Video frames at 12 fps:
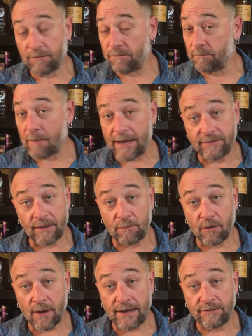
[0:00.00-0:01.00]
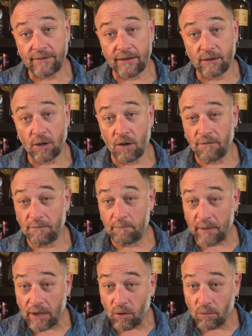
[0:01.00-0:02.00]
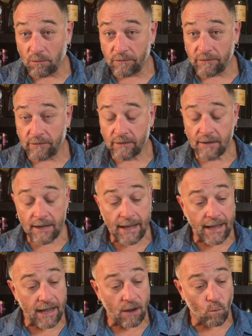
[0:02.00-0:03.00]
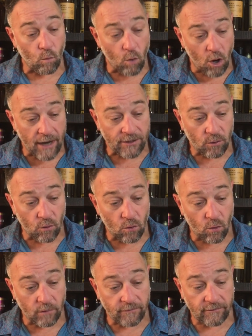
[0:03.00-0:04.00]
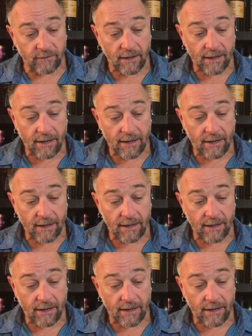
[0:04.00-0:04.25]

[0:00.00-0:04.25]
makes up a great deal of Bell's, White Horse,